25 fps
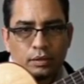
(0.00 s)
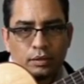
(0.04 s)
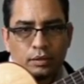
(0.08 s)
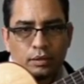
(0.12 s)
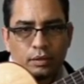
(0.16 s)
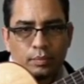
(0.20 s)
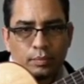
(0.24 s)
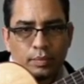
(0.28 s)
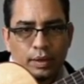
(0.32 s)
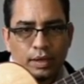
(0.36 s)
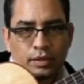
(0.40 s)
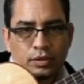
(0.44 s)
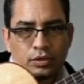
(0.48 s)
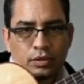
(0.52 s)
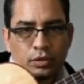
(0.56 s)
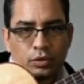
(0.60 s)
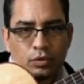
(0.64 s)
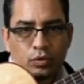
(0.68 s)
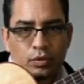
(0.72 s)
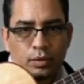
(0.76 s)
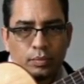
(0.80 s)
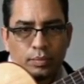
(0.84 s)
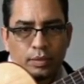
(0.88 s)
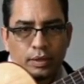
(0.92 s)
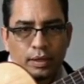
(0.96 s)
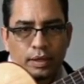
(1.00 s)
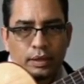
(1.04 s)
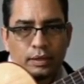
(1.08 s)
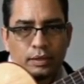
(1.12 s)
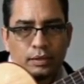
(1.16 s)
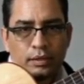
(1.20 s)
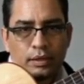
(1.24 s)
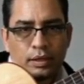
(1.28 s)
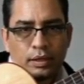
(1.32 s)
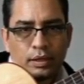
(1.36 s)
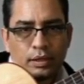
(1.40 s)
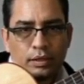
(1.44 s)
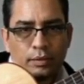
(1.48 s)
Imagine you are playing
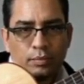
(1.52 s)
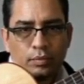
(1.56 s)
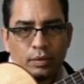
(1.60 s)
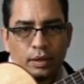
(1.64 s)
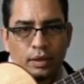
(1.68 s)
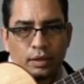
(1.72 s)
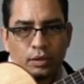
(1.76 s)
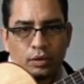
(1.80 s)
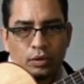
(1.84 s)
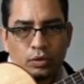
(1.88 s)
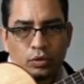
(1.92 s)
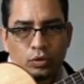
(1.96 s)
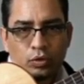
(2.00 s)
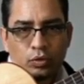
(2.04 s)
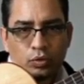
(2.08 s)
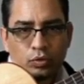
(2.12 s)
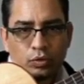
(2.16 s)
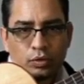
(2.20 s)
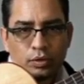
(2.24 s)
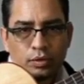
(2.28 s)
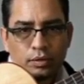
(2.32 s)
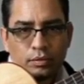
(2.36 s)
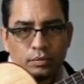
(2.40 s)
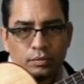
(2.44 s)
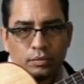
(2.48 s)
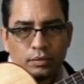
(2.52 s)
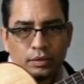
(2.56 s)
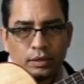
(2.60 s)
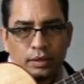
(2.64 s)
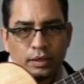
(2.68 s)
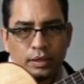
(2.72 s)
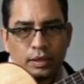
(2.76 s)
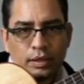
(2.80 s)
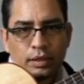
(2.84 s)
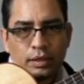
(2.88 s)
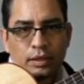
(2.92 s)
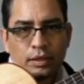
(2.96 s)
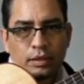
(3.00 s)
the E minor chord. The
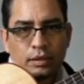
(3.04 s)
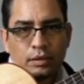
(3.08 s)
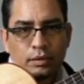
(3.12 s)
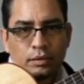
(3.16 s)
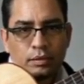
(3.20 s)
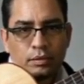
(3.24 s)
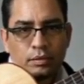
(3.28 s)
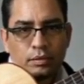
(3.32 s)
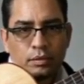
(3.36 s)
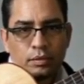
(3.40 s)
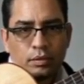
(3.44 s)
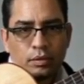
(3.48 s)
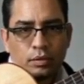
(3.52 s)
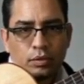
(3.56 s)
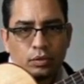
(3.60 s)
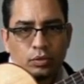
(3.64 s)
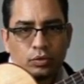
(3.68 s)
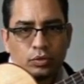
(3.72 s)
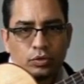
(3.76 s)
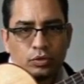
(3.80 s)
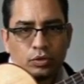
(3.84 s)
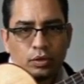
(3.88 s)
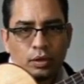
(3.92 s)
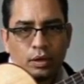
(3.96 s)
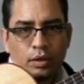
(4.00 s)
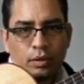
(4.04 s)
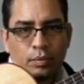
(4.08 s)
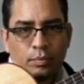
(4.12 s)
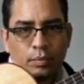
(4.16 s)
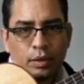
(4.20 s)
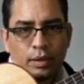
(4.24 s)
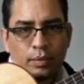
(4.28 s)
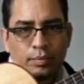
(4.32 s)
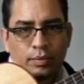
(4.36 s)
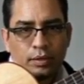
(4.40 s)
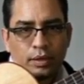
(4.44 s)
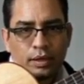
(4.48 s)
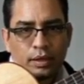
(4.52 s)
E, you start by
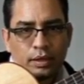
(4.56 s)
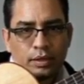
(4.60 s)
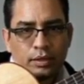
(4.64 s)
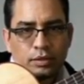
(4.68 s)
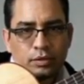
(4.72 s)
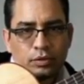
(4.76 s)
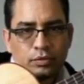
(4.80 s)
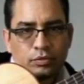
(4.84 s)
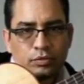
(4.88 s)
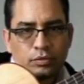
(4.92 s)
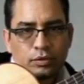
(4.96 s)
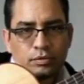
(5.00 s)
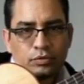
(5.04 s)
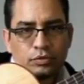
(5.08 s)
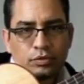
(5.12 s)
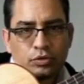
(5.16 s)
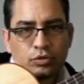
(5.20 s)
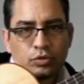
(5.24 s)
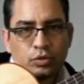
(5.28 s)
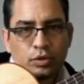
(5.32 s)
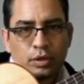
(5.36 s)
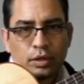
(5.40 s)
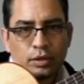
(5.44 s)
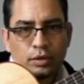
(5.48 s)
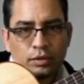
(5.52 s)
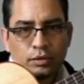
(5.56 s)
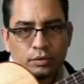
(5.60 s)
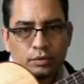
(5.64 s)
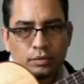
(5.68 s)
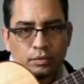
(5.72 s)
playing the fifth string.